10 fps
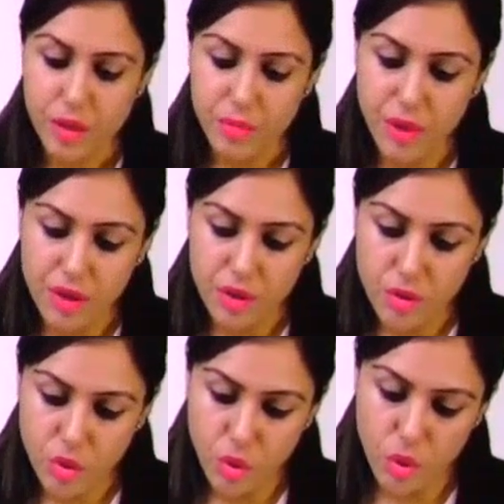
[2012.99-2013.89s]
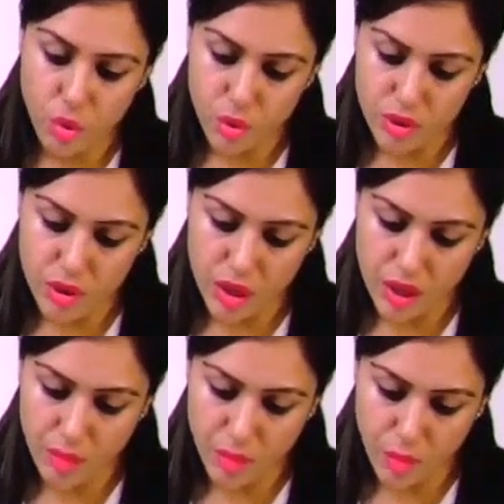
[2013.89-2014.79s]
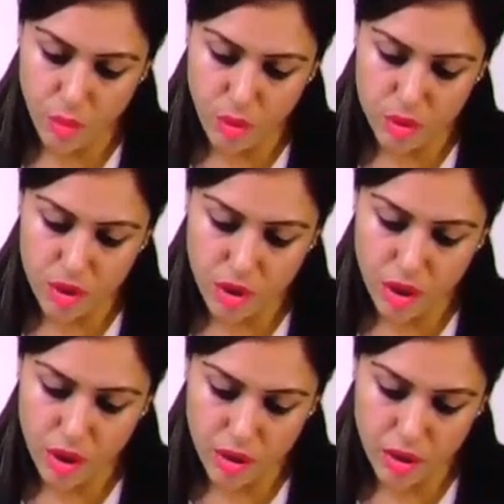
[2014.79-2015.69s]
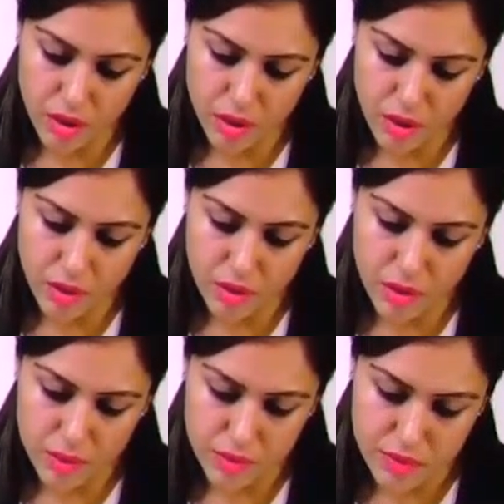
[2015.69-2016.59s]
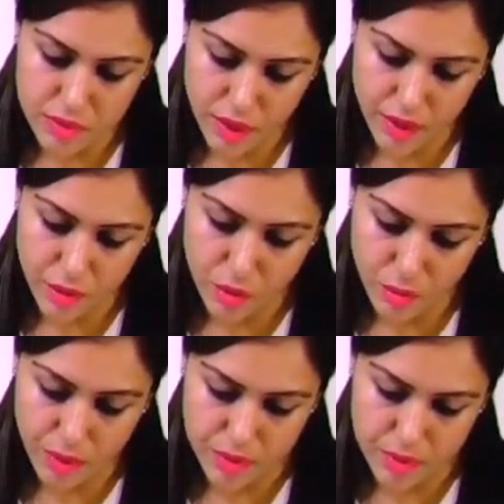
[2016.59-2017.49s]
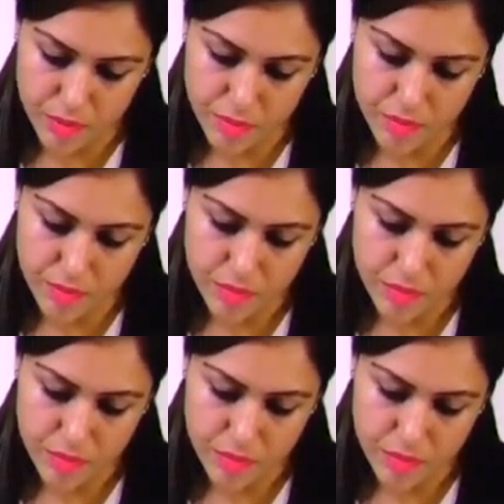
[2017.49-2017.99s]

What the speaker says: but no, they both occur in cytoplasm.